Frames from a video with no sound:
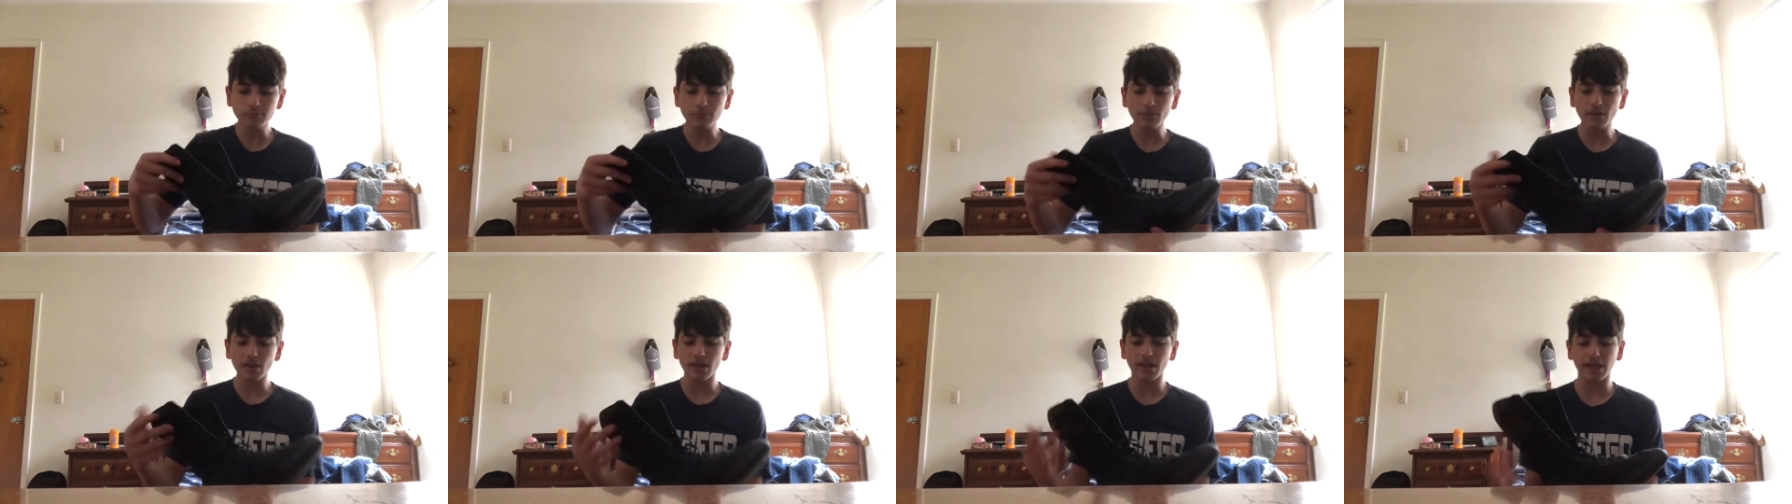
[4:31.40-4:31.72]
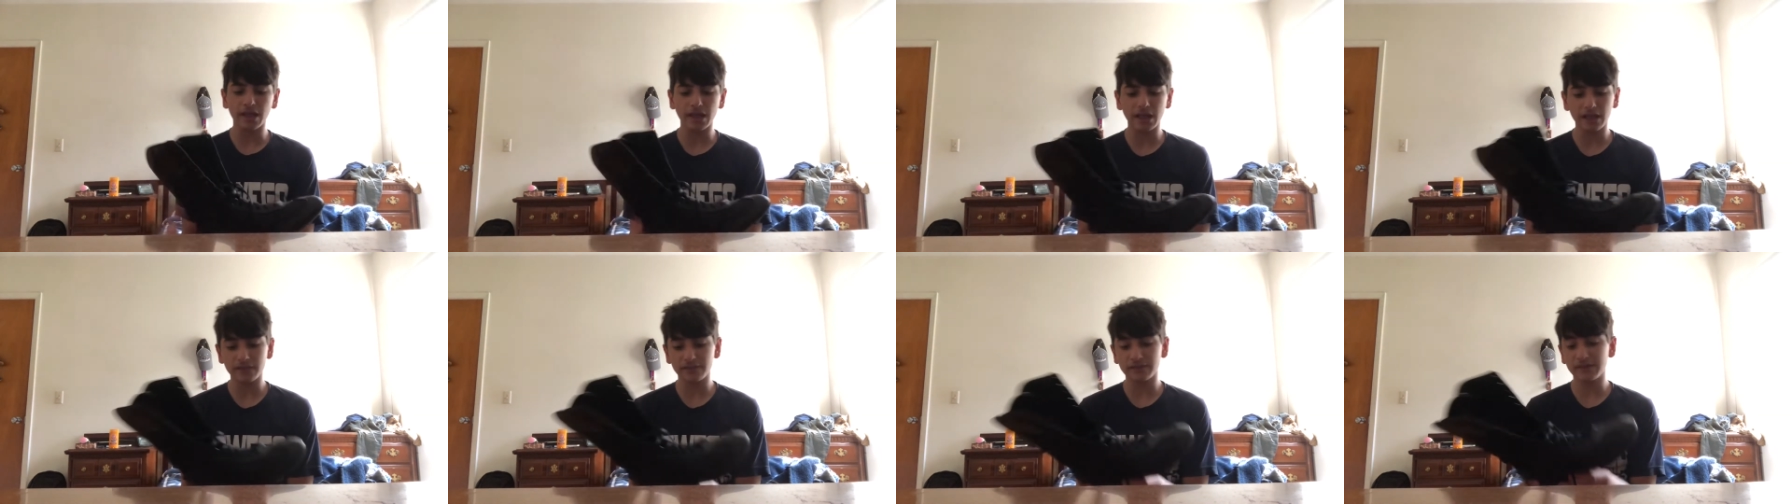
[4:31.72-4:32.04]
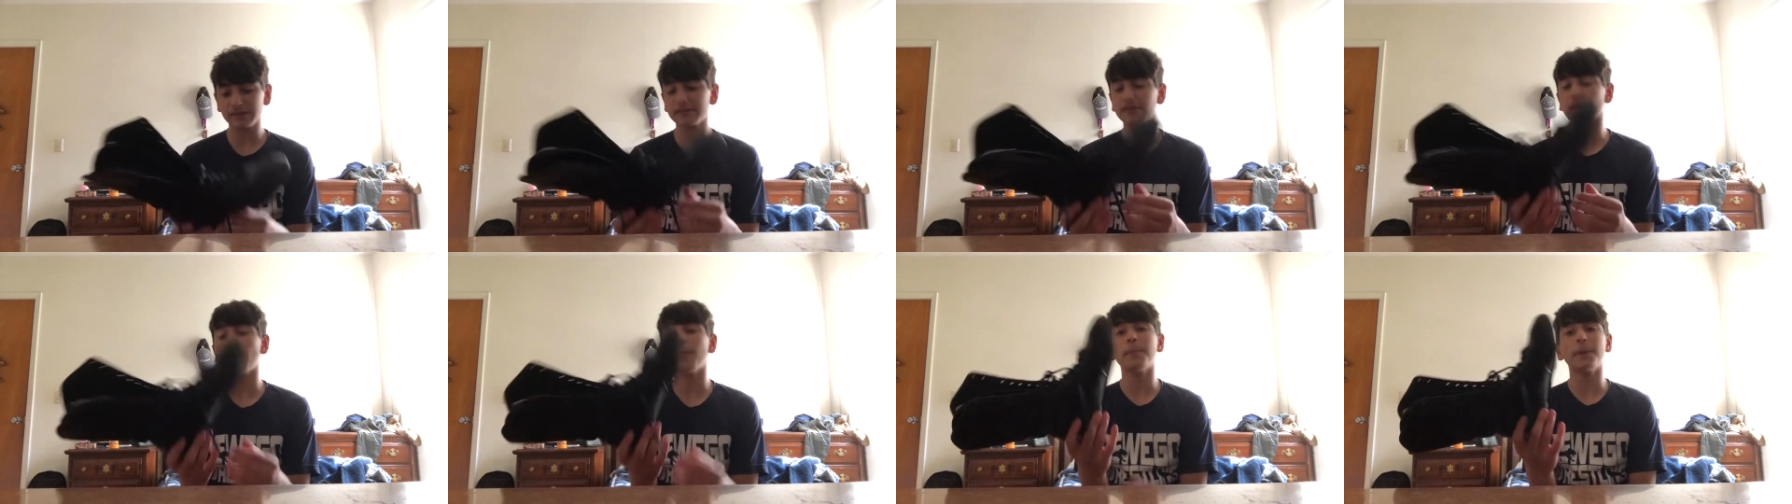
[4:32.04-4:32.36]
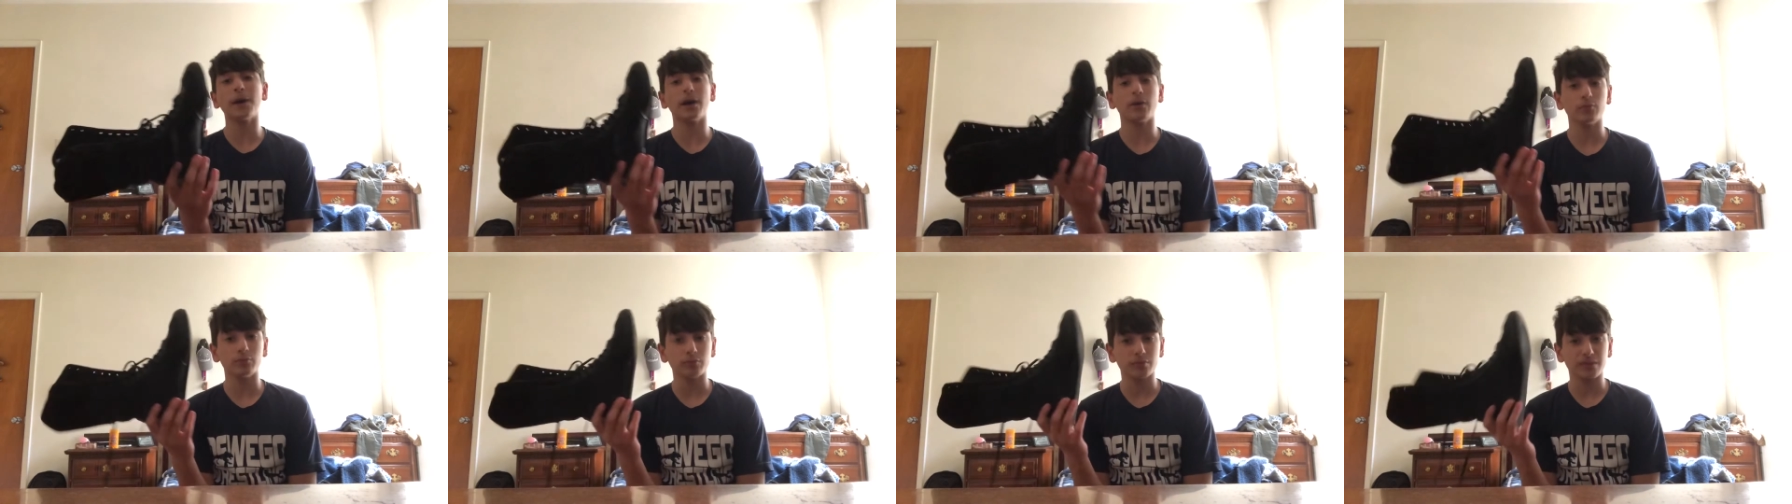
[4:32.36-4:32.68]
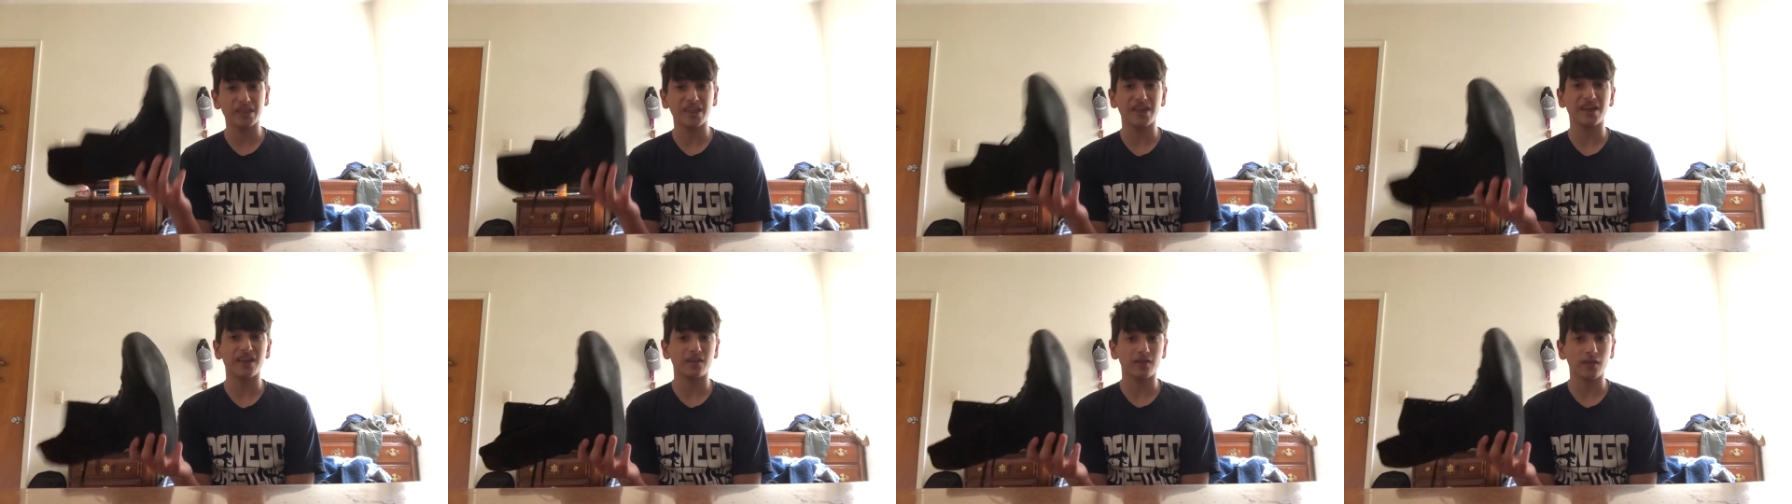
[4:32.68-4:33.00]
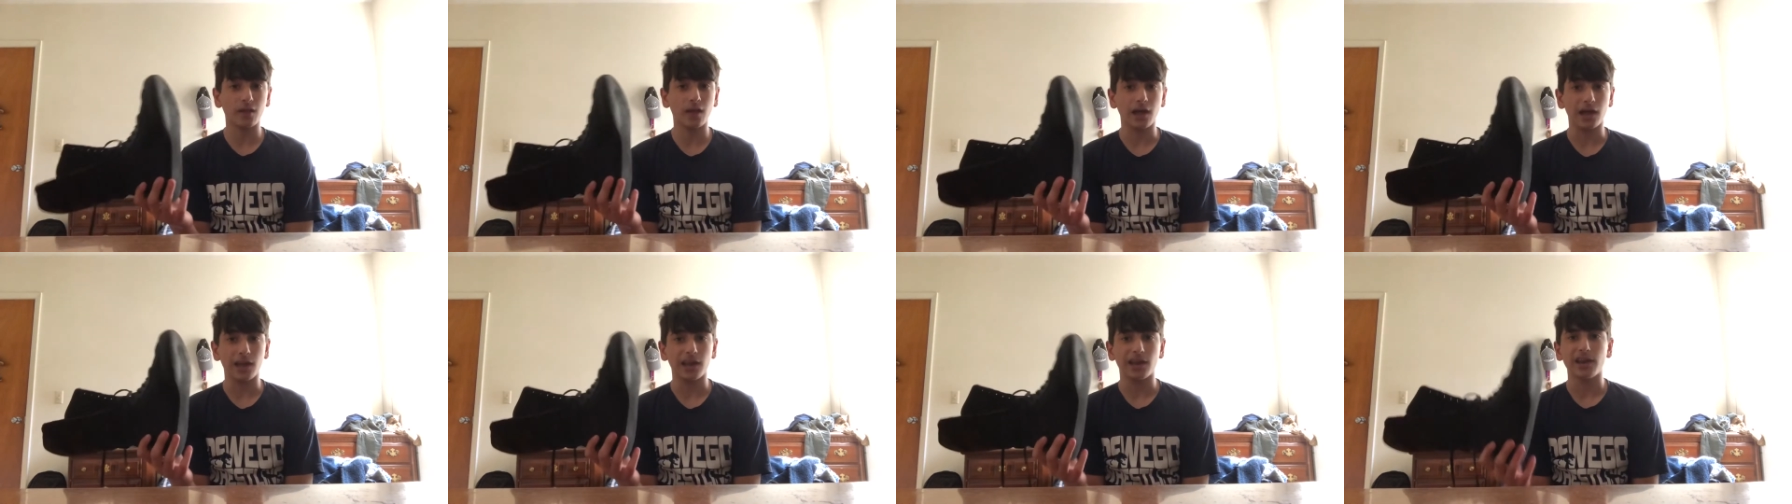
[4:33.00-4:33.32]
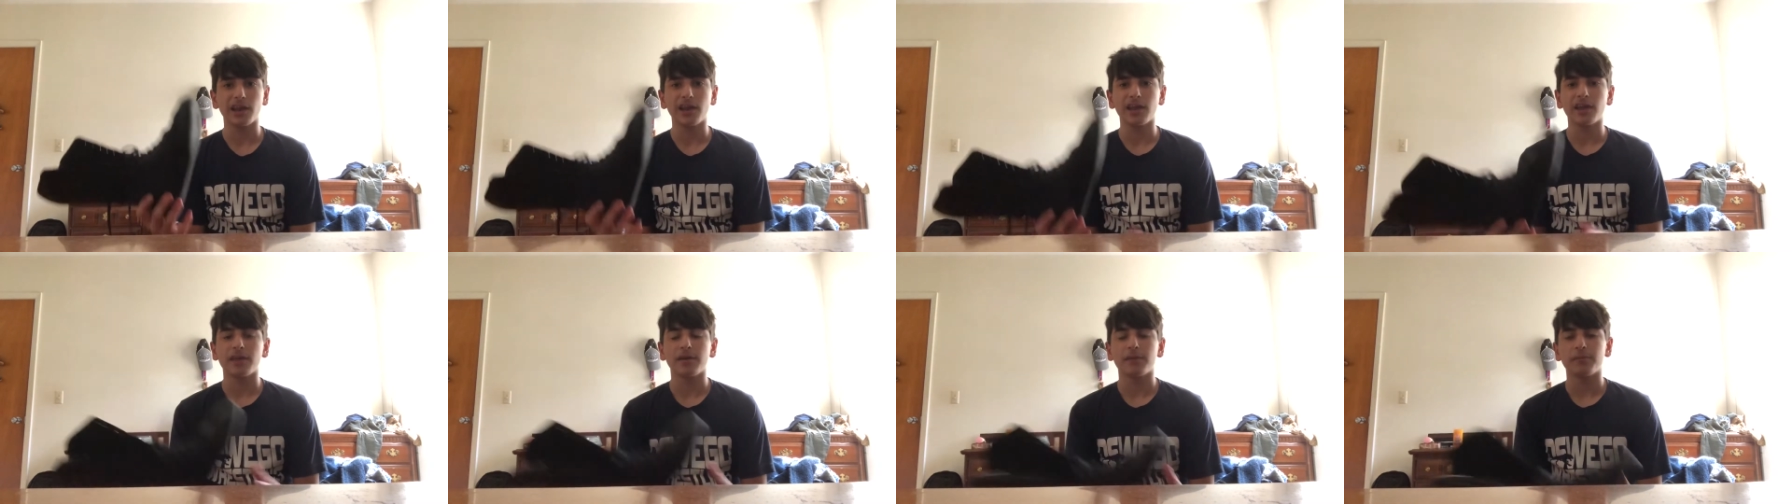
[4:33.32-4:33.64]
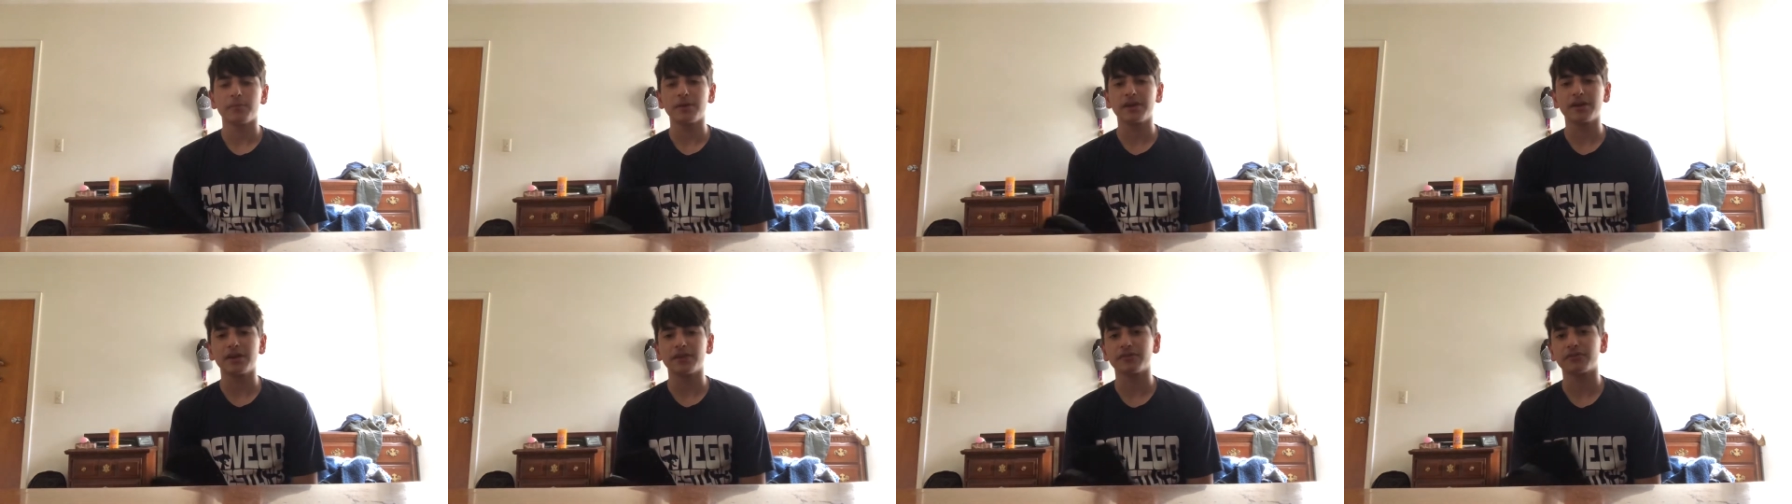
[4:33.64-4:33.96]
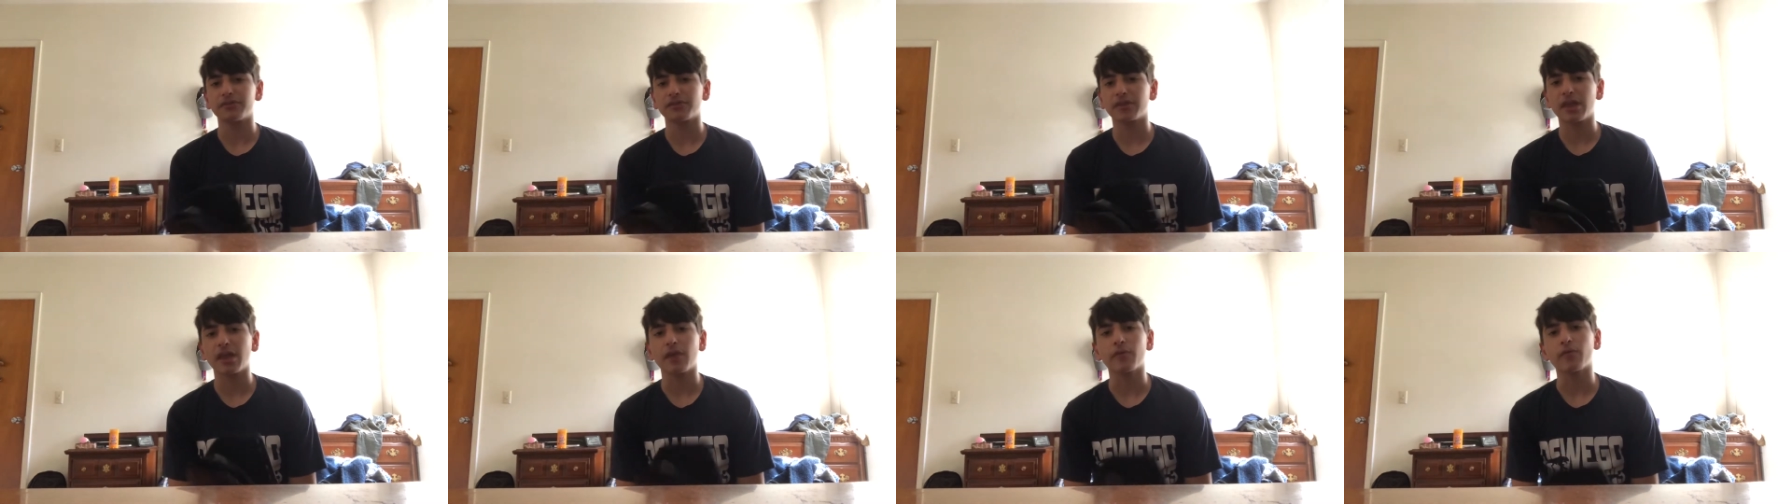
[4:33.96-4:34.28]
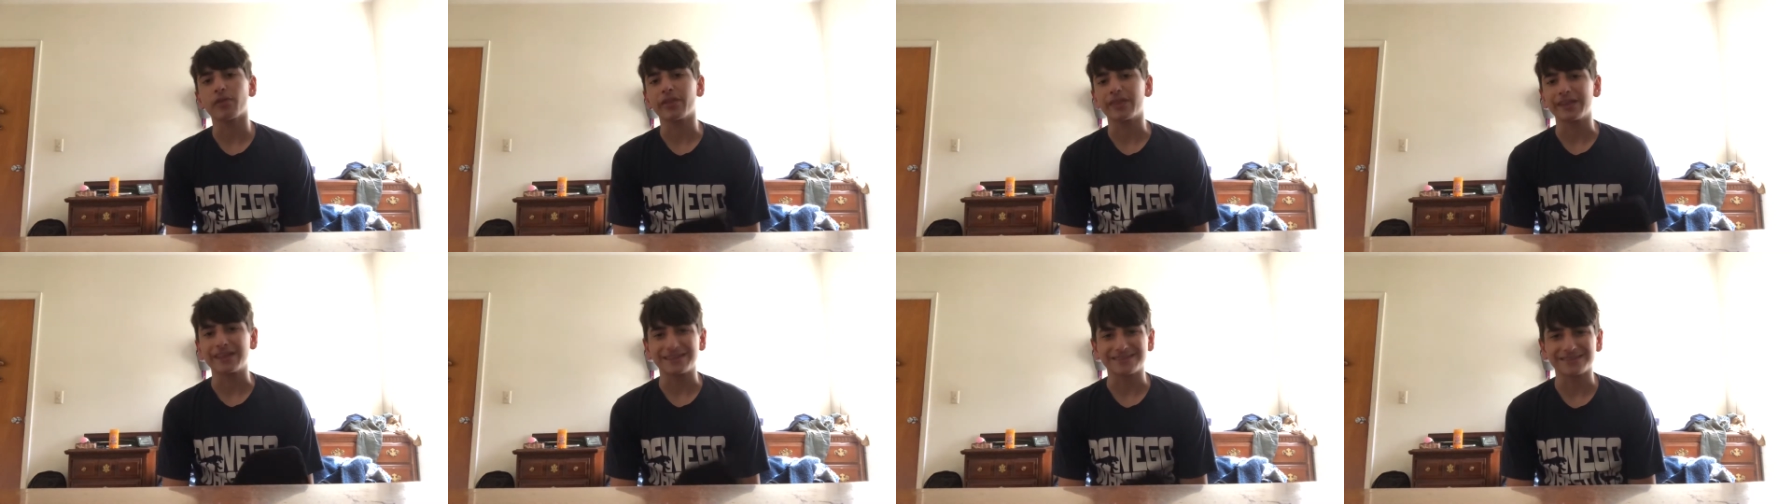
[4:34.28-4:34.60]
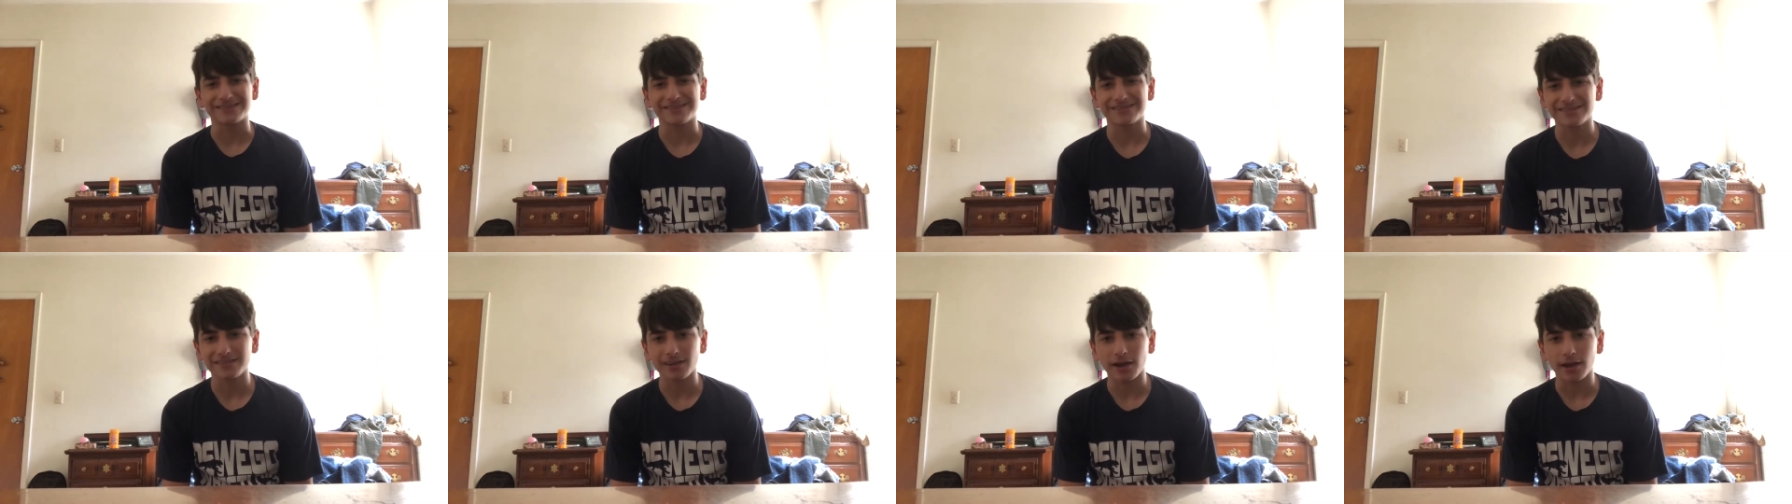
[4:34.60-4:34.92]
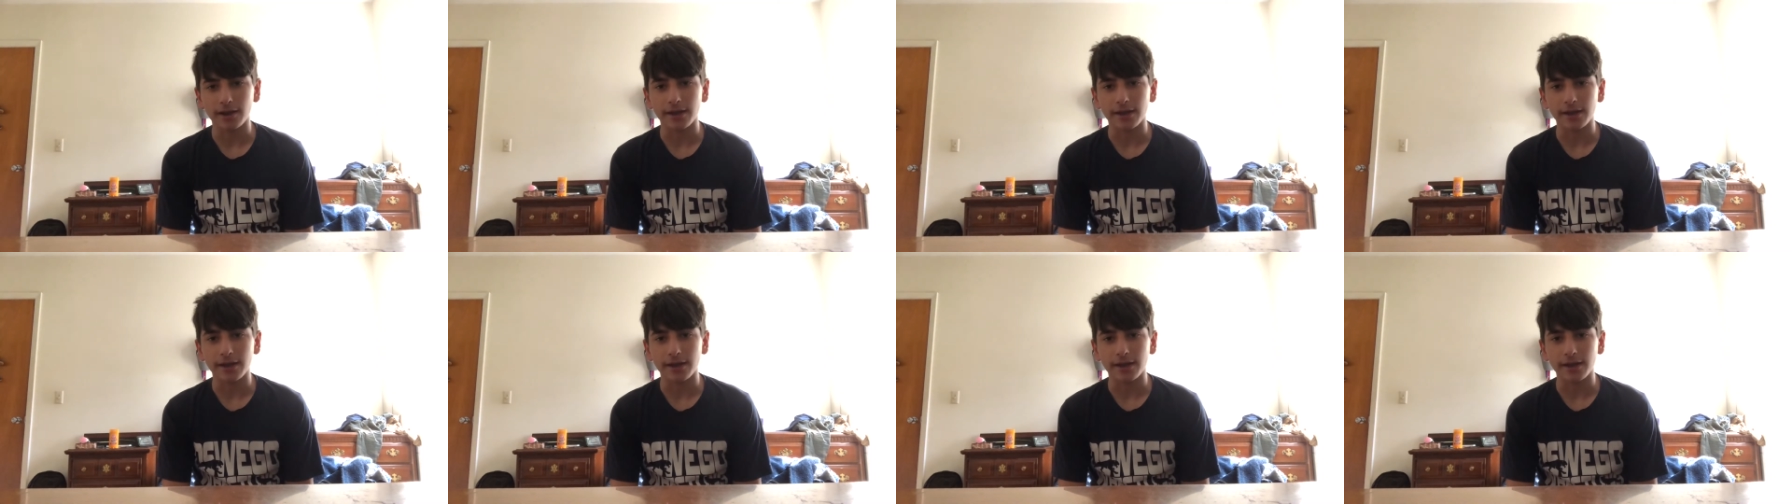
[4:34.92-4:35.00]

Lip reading: And these help out with that a lot, because you can't really get stuck.